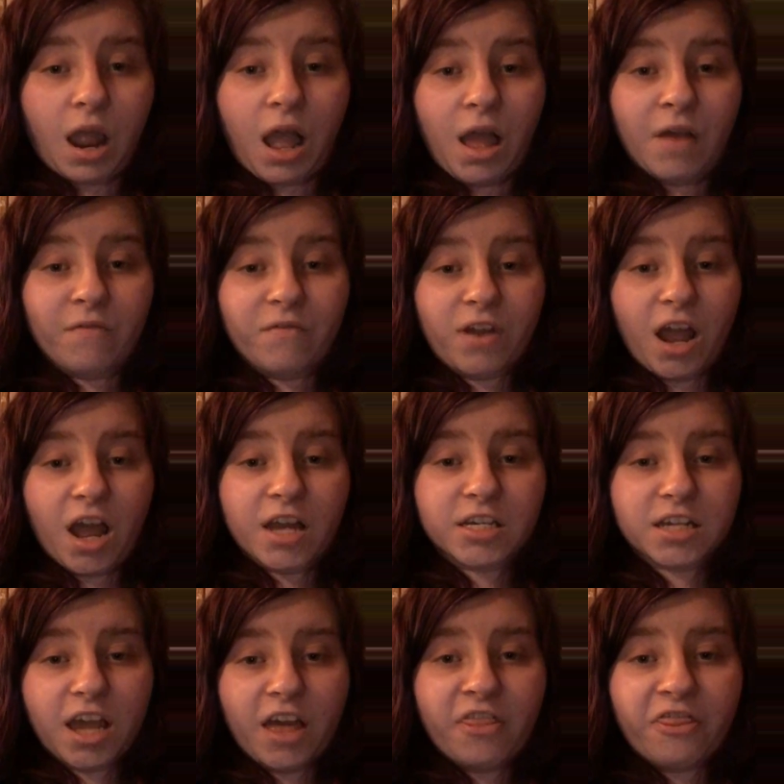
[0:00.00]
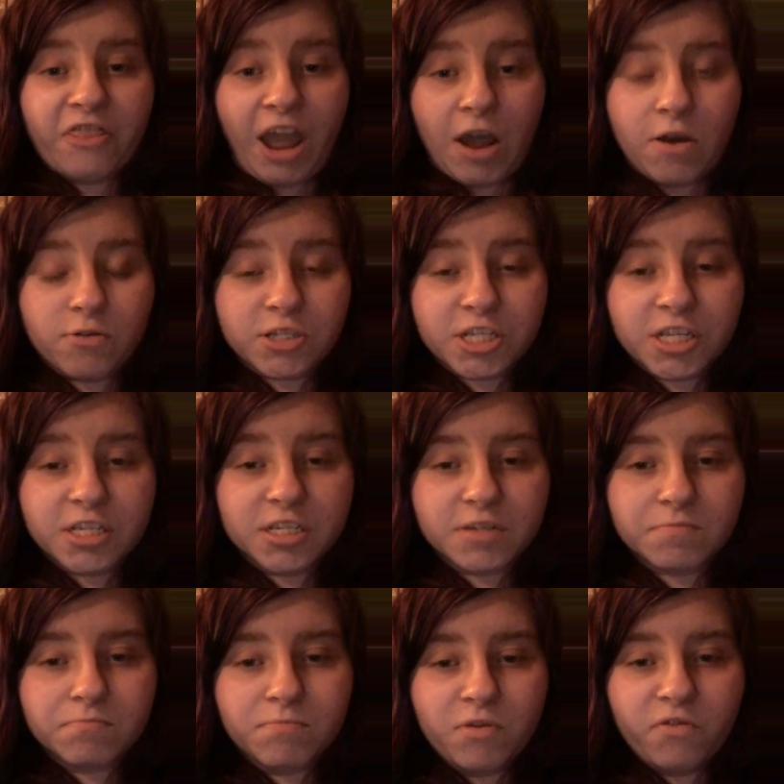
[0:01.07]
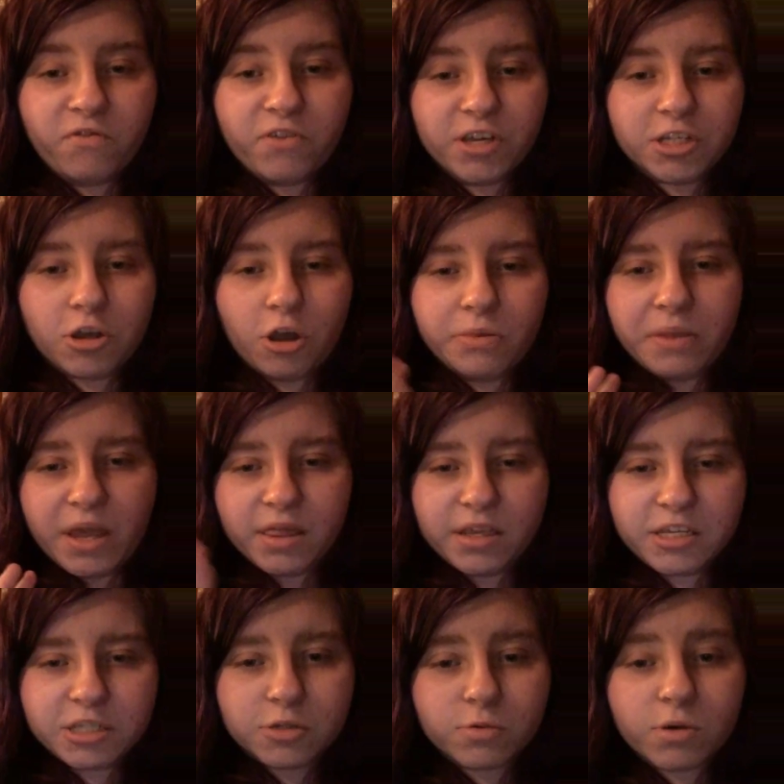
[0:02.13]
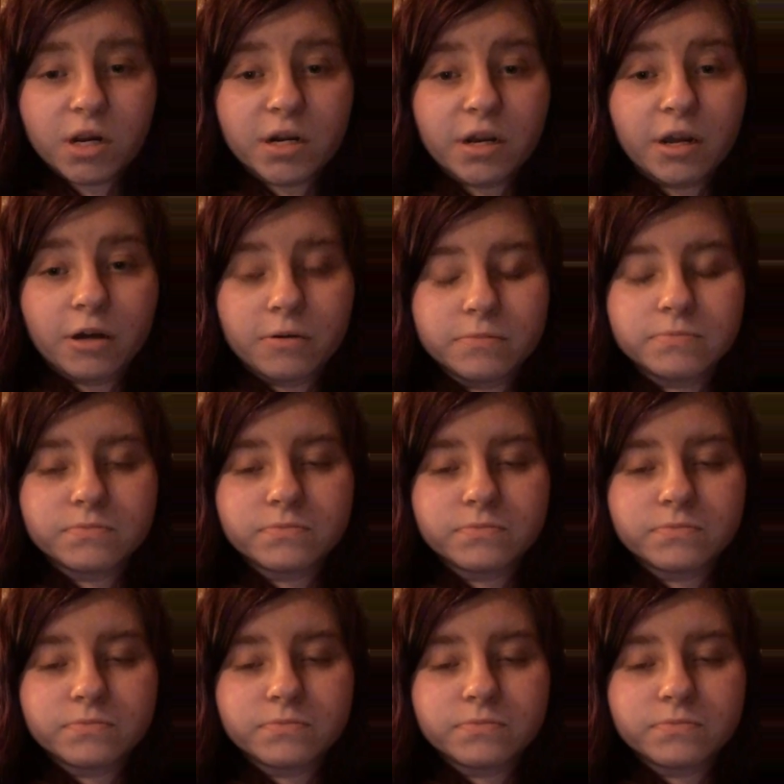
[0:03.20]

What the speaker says: I've got 1,000 movies on that list right now.